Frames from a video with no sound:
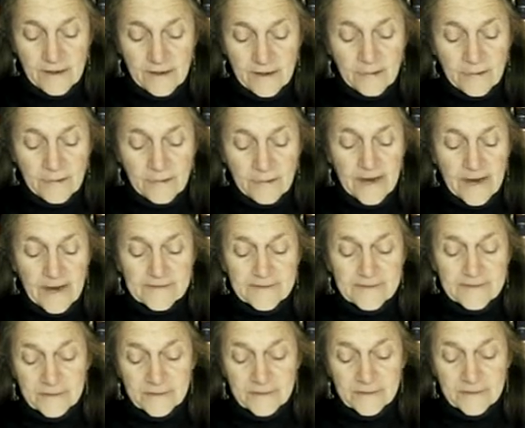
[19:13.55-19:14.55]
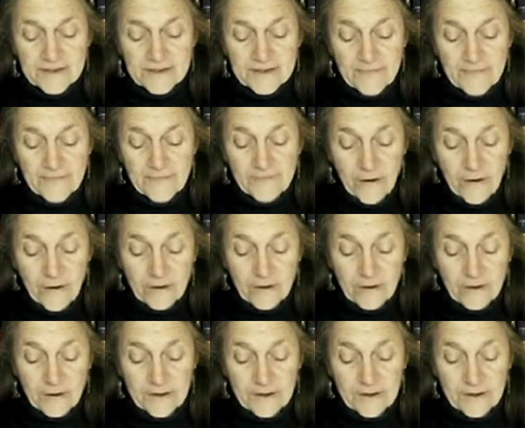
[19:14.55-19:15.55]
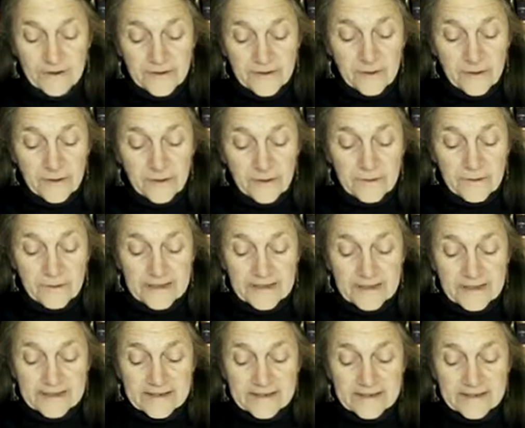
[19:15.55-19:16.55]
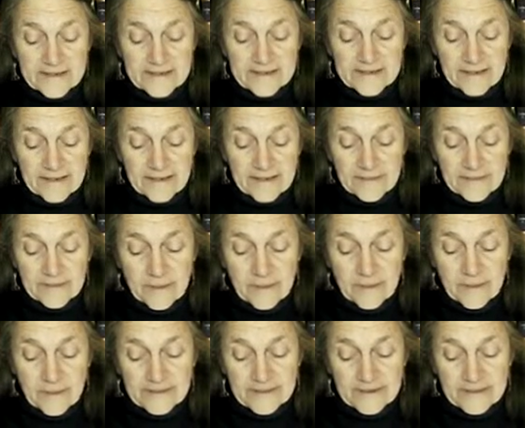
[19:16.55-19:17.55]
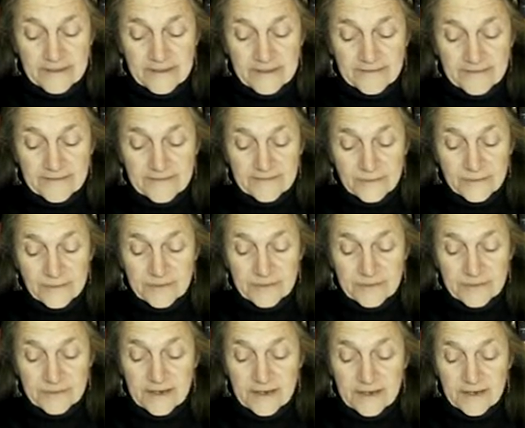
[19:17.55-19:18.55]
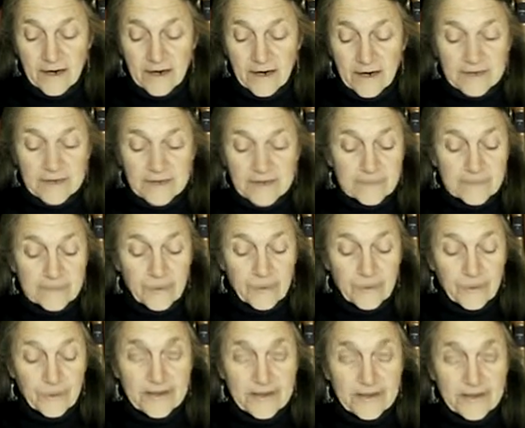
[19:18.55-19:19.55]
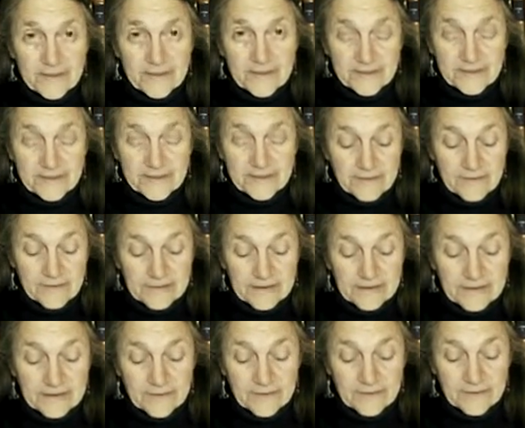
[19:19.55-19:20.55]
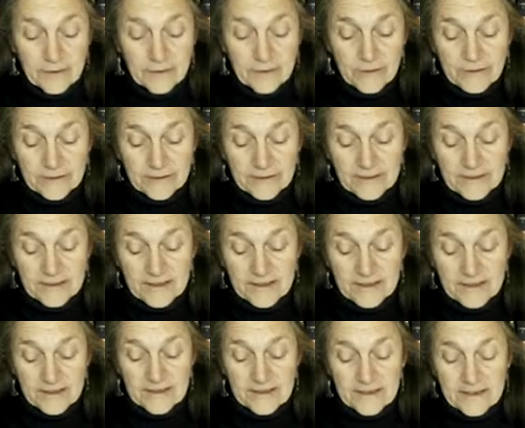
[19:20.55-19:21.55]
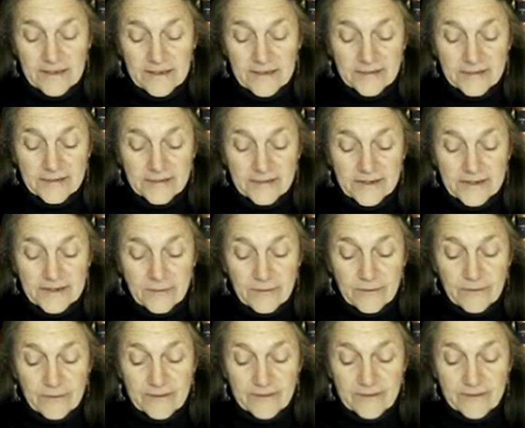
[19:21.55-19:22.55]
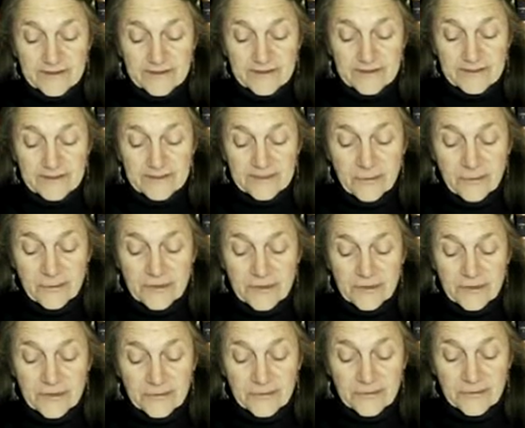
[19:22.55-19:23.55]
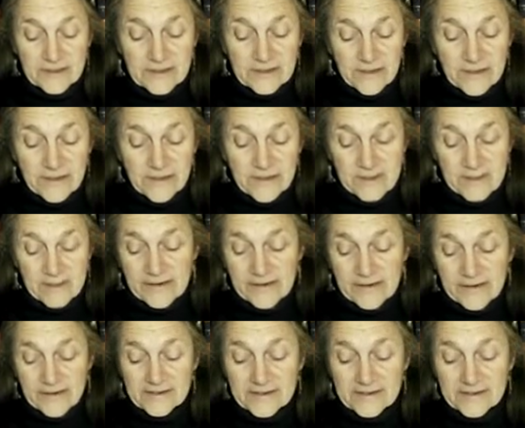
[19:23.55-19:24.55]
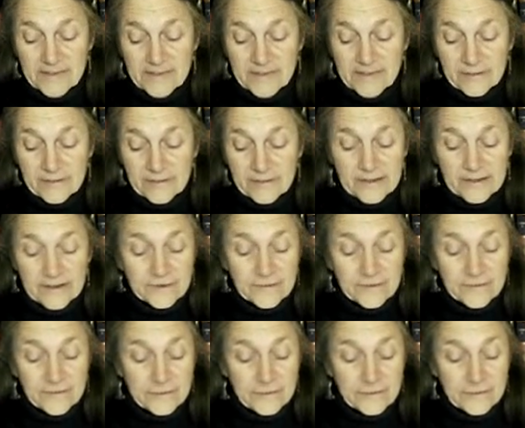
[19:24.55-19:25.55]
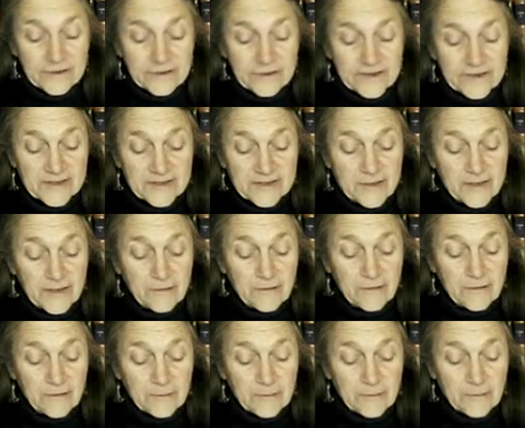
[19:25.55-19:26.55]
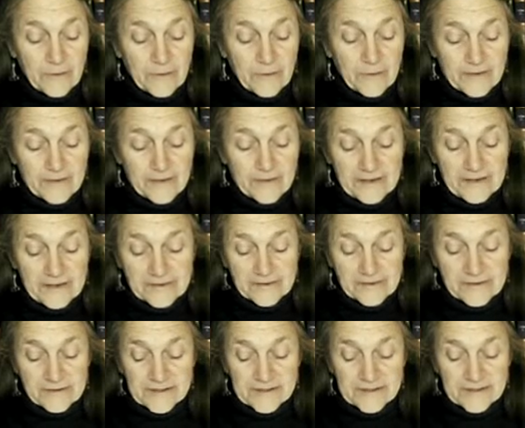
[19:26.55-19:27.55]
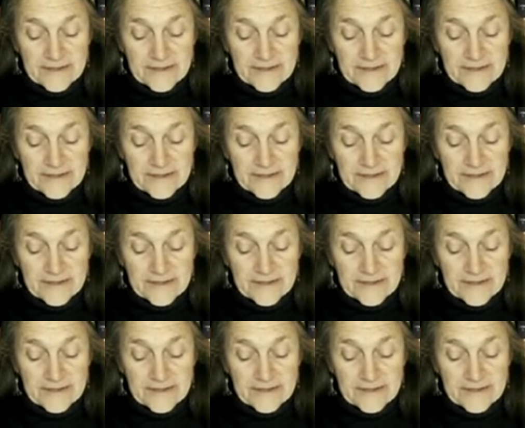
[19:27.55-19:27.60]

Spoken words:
Perhaps worst of all, the corporations selling the processed foods are exporting them to the rest of the world. They use their wealth to support those lawmakers and political rulers who promote their interests